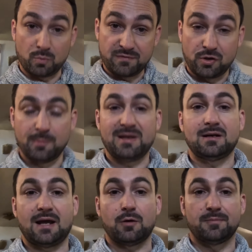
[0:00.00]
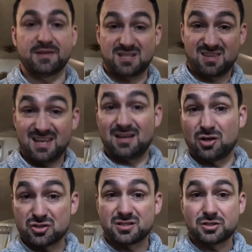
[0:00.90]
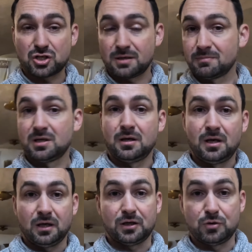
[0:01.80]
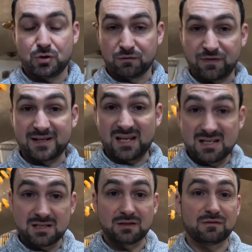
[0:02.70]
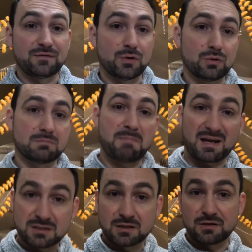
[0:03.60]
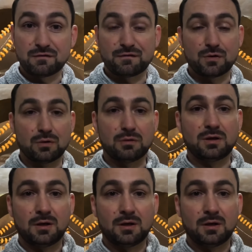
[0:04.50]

We've come in now. That's the thing in Kosice. You know, you can find Indian food, Mexican food,